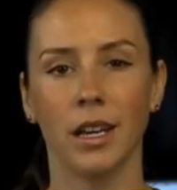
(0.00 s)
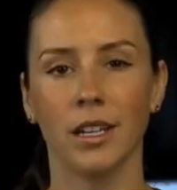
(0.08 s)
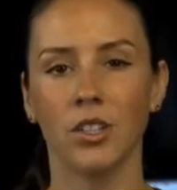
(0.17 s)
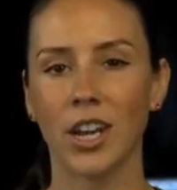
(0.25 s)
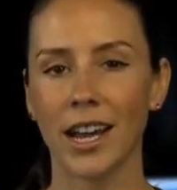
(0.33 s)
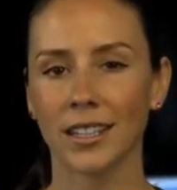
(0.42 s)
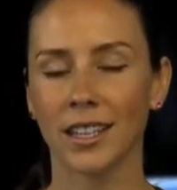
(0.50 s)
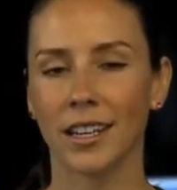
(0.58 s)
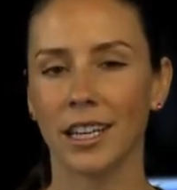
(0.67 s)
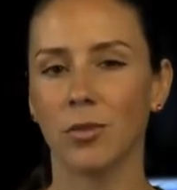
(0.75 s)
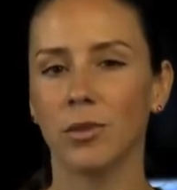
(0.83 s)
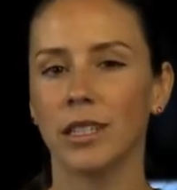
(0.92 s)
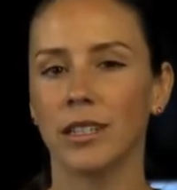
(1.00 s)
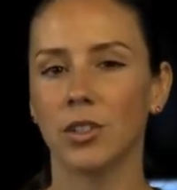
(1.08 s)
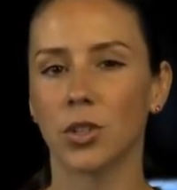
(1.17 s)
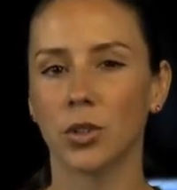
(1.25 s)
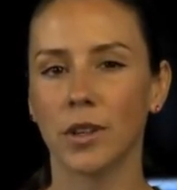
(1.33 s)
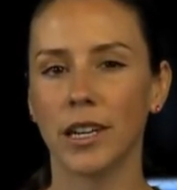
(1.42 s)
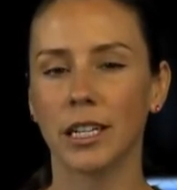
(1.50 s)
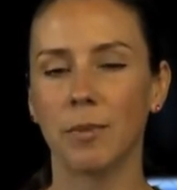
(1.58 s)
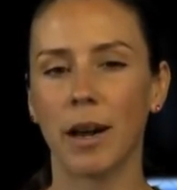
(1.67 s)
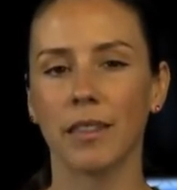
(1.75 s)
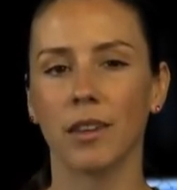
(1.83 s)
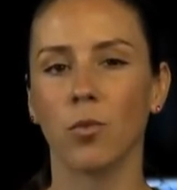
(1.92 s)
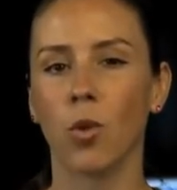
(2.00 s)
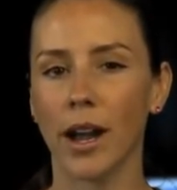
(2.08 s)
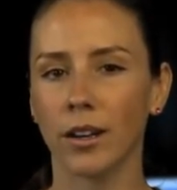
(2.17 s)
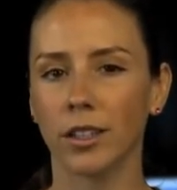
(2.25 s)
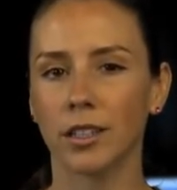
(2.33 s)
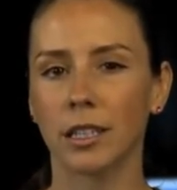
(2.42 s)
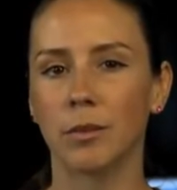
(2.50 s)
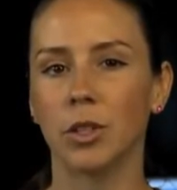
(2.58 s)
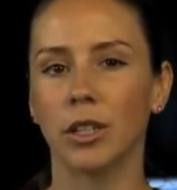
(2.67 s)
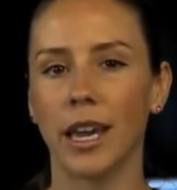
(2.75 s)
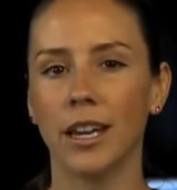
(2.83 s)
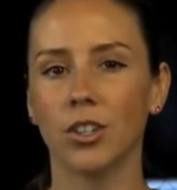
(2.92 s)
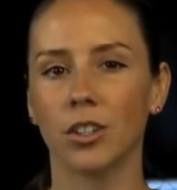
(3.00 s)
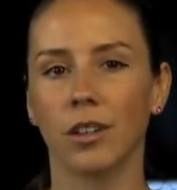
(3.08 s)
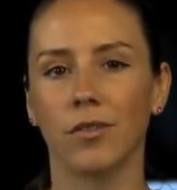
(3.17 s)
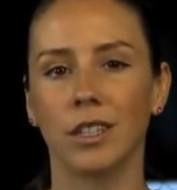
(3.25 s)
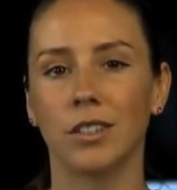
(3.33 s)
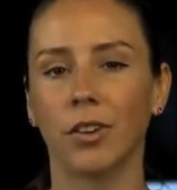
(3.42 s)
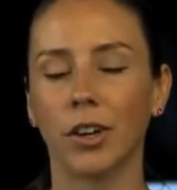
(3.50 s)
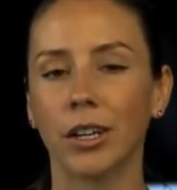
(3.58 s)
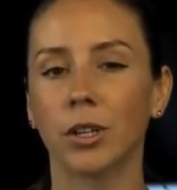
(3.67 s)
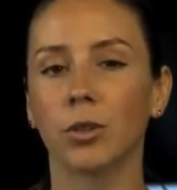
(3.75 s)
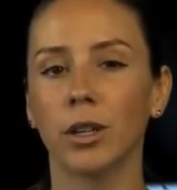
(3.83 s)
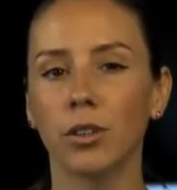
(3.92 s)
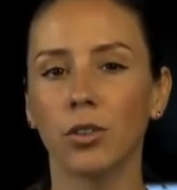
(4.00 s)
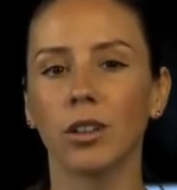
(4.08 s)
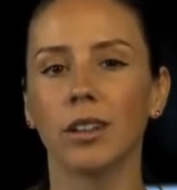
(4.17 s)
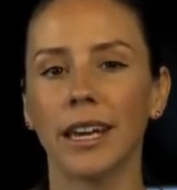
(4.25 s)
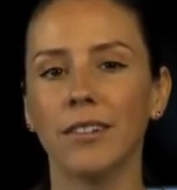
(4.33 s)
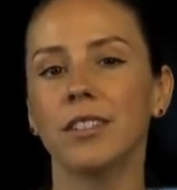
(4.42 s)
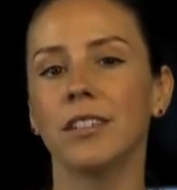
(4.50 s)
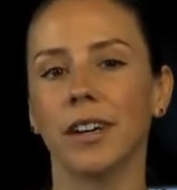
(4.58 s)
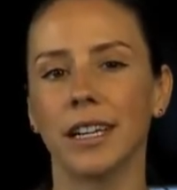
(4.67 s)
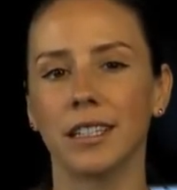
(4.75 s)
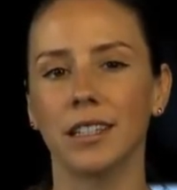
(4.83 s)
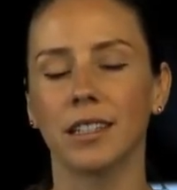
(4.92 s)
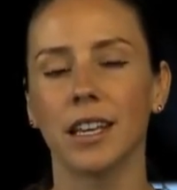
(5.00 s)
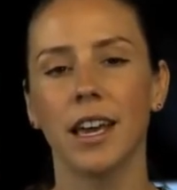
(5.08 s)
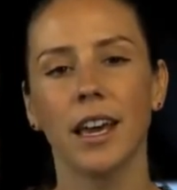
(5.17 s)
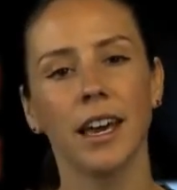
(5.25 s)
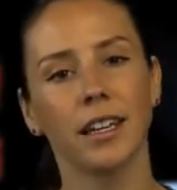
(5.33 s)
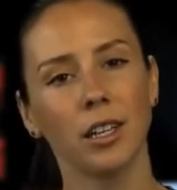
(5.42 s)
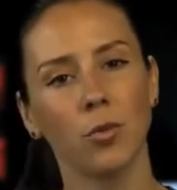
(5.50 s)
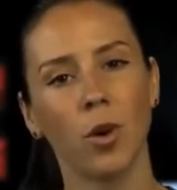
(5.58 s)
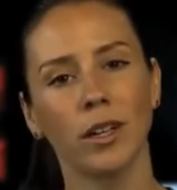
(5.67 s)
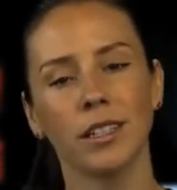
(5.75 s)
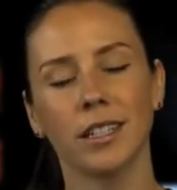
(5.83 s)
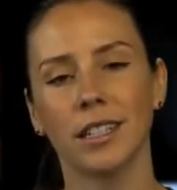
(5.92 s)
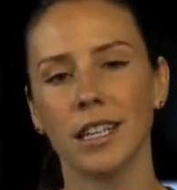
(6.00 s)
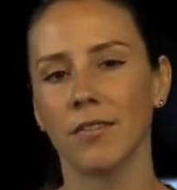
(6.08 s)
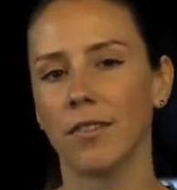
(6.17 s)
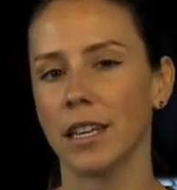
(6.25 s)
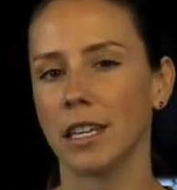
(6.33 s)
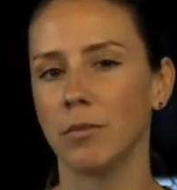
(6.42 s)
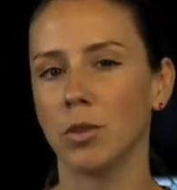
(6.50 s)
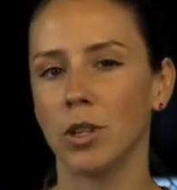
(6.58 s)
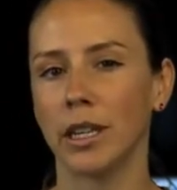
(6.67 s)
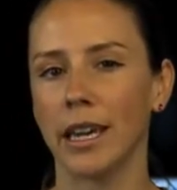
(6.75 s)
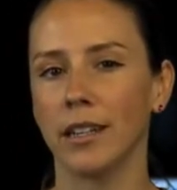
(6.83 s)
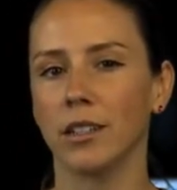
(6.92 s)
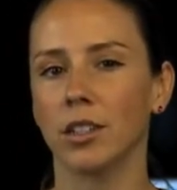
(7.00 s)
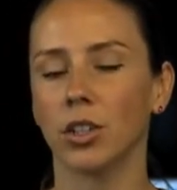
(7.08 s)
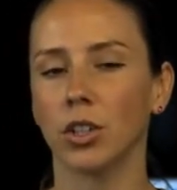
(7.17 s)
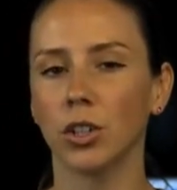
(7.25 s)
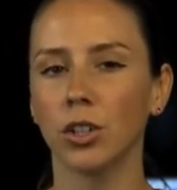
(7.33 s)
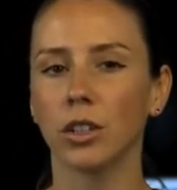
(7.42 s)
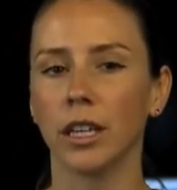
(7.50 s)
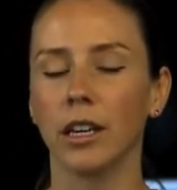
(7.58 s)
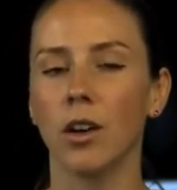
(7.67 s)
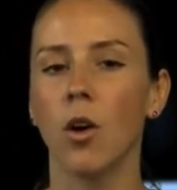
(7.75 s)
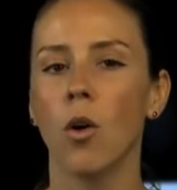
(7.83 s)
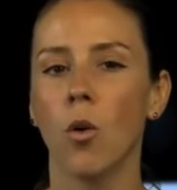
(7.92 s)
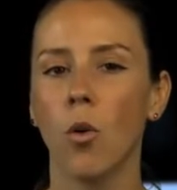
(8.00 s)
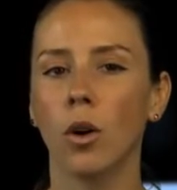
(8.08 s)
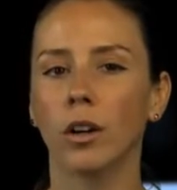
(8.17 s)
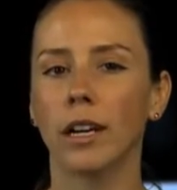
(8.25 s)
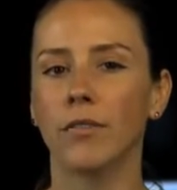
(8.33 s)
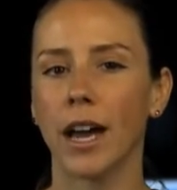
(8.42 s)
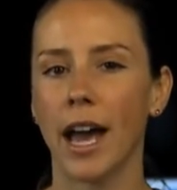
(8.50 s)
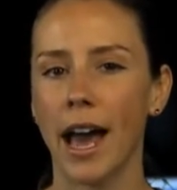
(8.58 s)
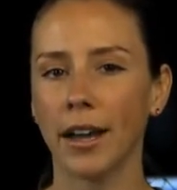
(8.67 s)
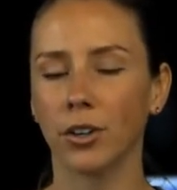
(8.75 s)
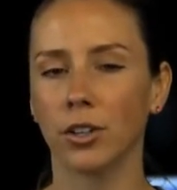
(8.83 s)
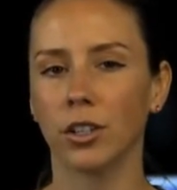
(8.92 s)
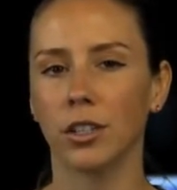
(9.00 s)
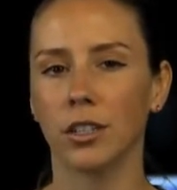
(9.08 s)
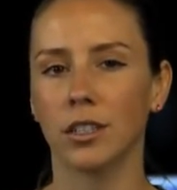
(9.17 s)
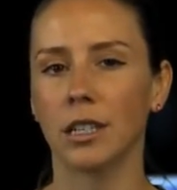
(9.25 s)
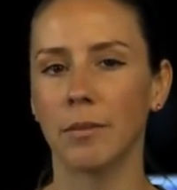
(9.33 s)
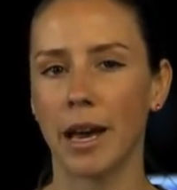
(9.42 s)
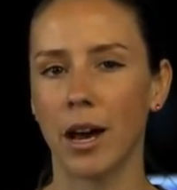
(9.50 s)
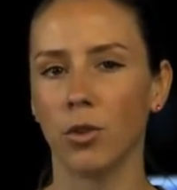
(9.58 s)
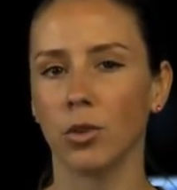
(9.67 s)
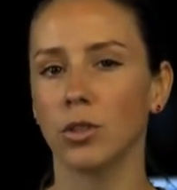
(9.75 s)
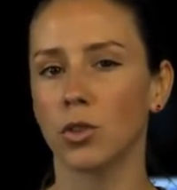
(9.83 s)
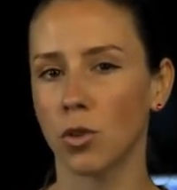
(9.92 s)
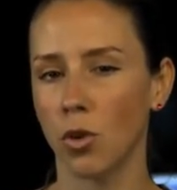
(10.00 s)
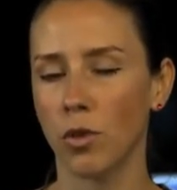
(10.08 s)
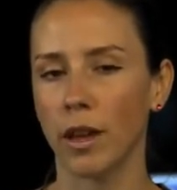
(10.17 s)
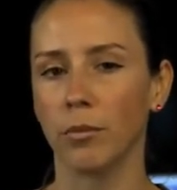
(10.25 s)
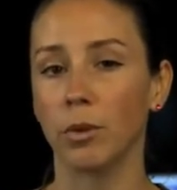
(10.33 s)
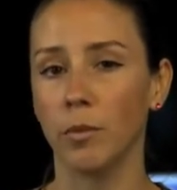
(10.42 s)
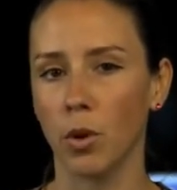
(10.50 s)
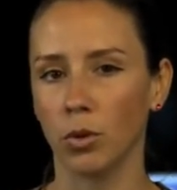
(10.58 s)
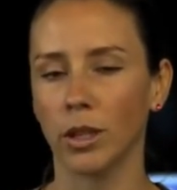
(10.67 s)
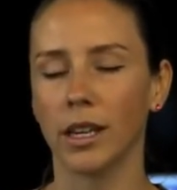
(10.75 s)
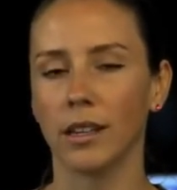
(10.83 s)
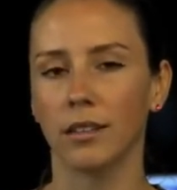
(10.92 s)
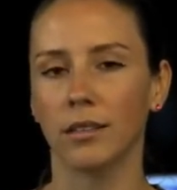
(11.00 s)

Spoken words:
Jack said he was intrigued by the wireless communication of these very critical life devices, and he wanted to see if they communicated securely or if a hacker could somehow control them remotely.